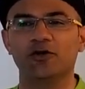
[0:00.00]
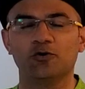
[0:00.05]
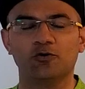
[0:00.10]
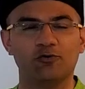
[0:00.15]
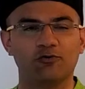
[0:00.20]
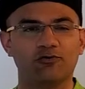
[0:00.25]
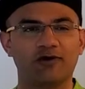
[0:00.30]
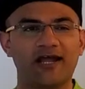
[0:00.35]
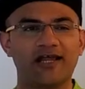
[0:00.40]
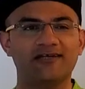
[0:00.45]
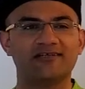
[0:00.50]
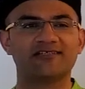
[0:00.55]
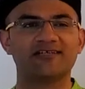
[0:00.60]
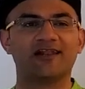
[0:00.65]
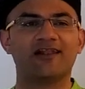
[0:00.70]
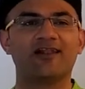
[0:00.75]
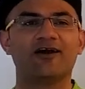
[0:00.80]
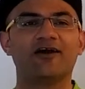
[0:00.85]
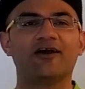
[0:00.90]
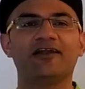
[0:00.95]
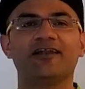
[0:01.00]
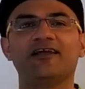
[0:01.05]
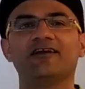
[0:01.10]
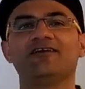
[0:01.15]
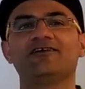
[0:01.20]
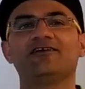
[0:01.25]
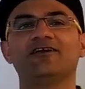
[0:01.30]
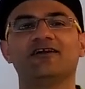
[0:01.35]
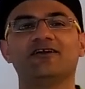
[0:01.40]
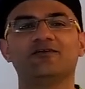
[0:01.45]
who rides a lion
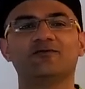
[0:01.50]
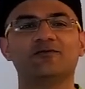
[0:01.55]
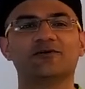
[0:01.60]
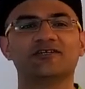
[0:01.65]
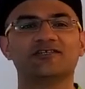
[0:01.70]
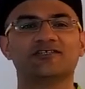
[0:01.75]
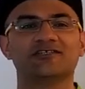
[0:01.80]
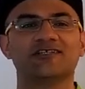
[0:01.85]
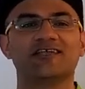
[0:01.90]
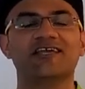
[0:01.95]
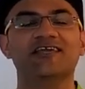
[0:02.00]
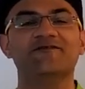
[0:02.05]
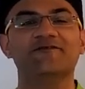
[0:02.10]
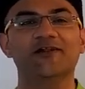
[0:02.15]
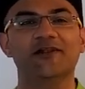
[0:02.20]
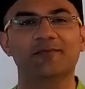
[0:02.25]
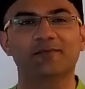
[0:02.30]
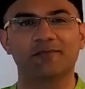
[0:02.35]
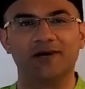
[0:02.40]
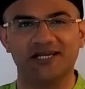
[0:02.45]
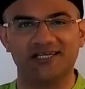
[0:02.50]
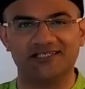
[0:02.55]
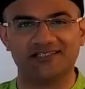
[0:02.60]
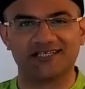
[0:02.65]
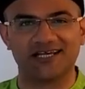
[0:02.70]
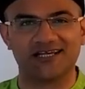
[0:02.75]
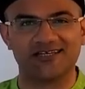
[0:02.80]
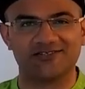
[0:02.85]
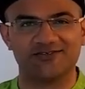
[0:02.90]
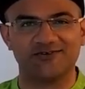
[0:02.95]
and conquers the evil
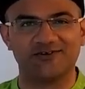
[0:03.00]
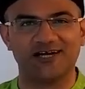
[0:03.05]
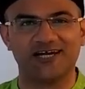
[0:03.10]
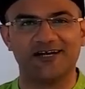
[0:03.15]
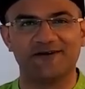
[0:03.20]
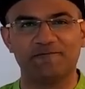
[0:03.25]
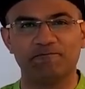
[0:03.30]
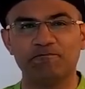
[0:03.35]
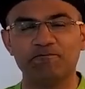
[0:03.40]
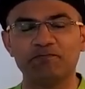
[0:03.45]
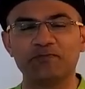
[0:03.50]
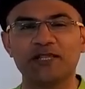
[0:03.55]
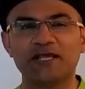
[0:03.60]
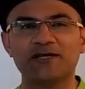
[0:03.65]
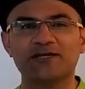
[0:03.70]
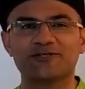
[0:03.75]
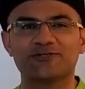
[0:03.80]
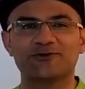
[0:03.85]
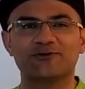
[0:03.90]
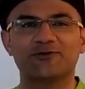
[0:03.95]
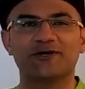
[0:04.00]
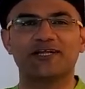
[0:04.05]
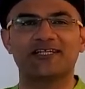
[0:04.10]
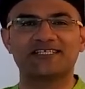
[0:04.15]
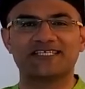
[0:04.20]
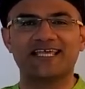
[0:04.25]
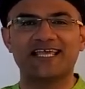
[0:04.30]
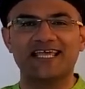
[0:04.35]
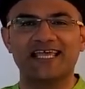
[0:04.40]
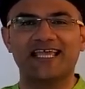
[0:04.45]
Mahisasura. So
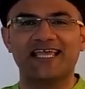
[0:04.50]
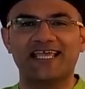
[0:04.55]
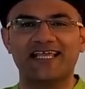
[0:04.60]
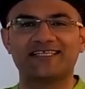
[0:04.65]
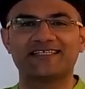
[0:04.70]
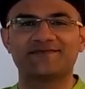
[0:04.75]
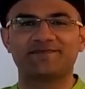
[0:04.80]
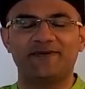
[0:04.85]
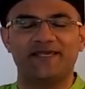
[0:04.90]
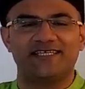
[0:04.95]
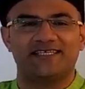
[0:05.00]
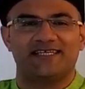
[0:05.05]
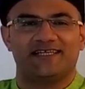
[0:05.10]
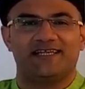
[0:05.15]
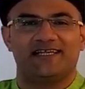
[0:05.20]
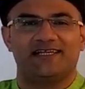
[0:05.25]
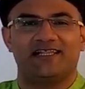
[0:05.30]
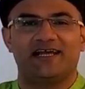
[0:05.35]
it's basically